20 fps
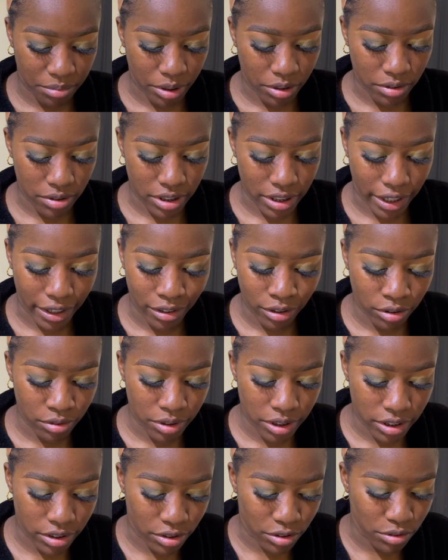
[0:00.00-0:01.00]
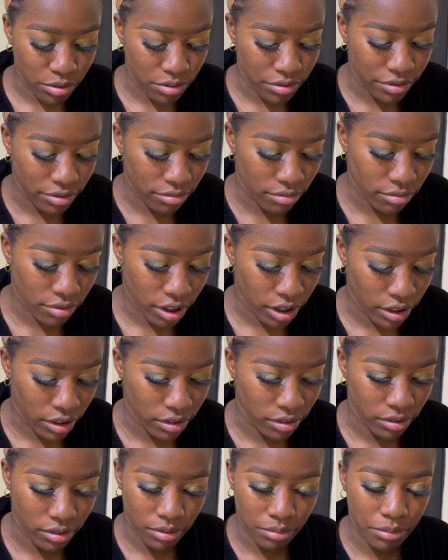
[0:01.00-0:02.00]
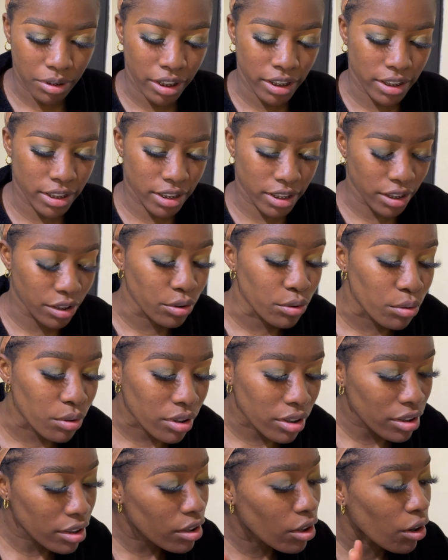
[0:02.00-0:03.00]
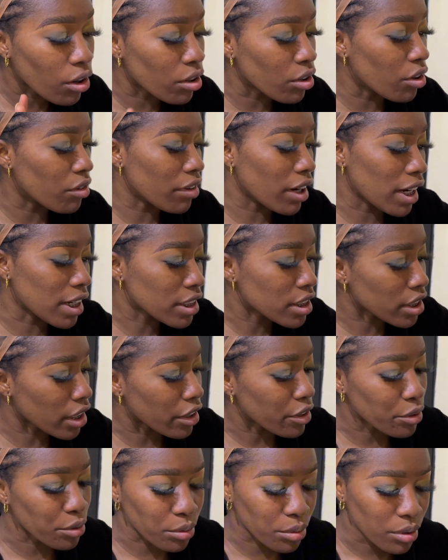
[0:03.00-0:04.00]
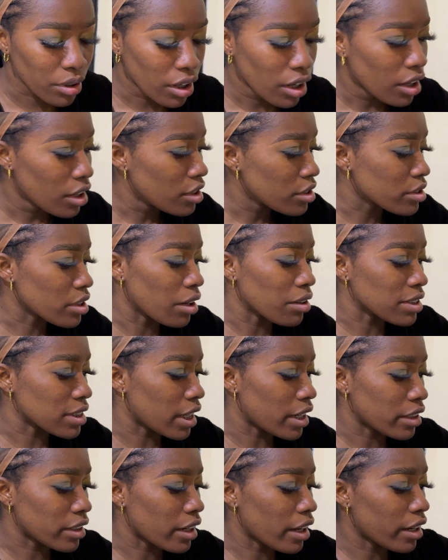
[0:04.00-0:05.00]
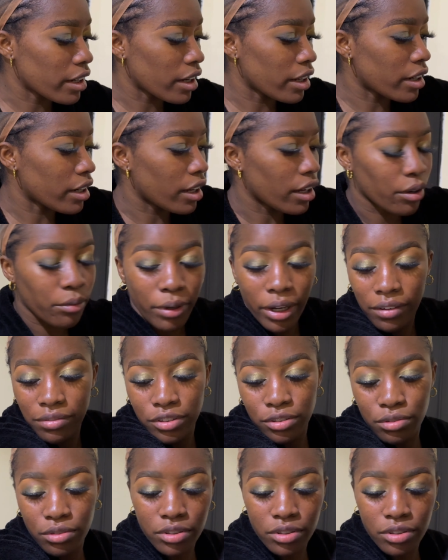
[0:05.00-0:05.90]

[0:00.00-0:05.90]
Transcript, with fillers: because I always do a single color of eyeshadow. So I was like, nah, we have to do